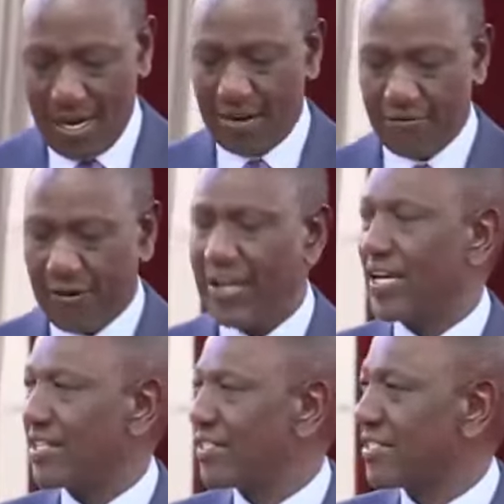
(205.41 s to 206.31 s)
and
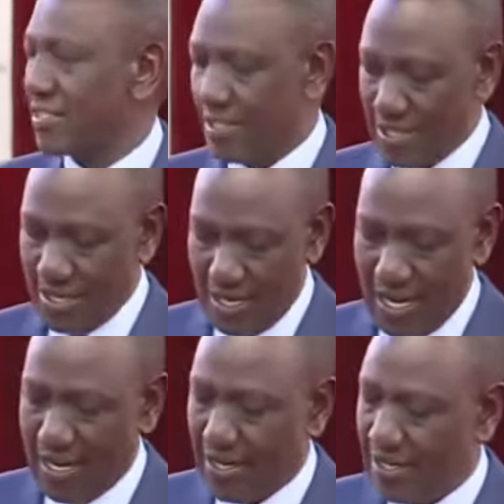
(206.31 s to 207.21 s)
finance
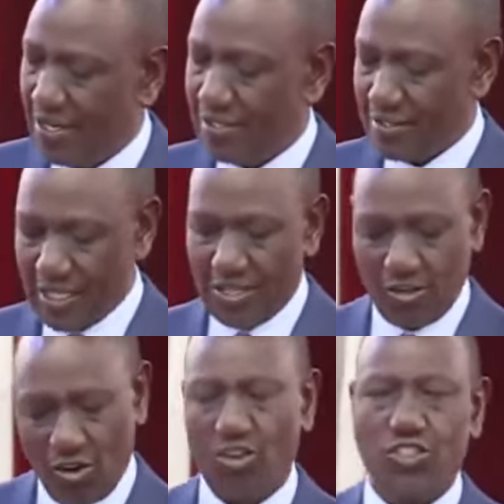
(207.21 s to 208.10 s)
and
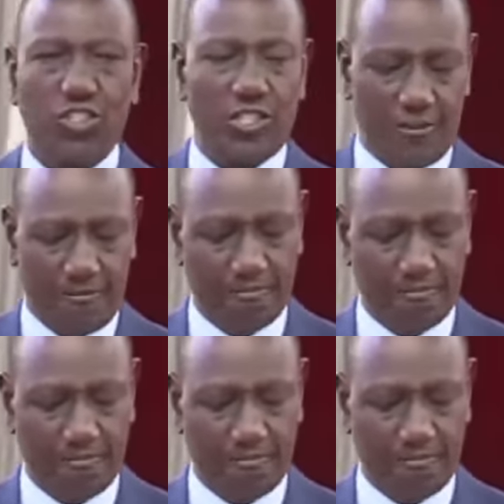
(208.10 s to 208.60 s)
technology.